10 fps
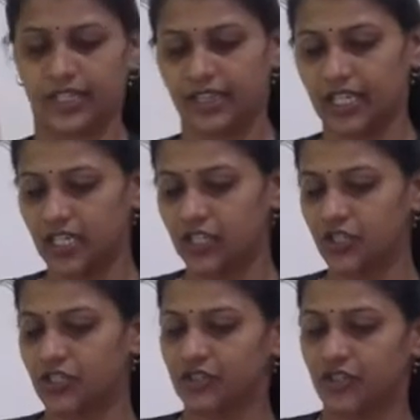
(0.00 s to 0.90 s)
The
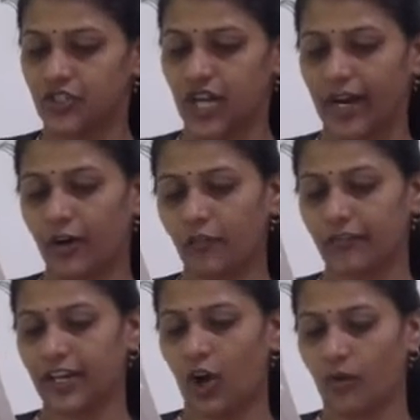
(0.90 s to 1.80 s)
shadow of
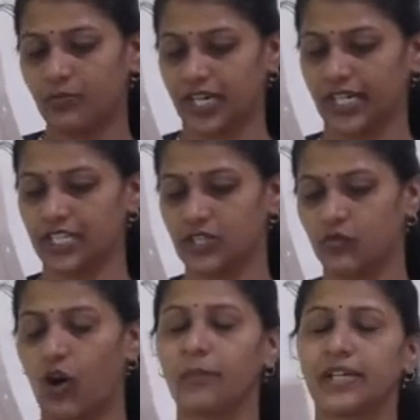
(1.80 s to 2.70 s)
an object is
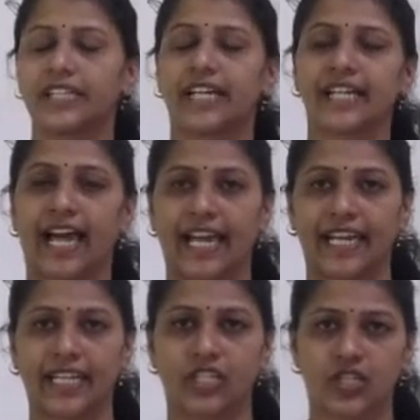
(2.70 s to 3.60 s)
formed in the
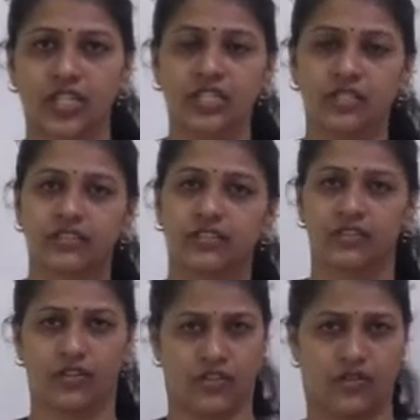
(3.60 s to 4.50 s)
direction,
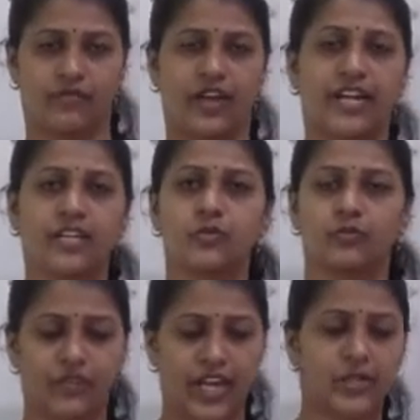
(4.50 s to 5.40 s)
where
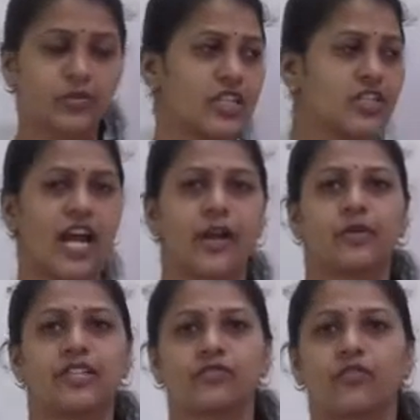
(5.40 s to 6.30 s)
do the shadow
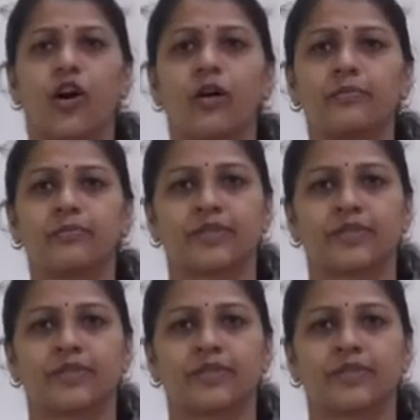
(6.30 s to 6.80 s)
is formed?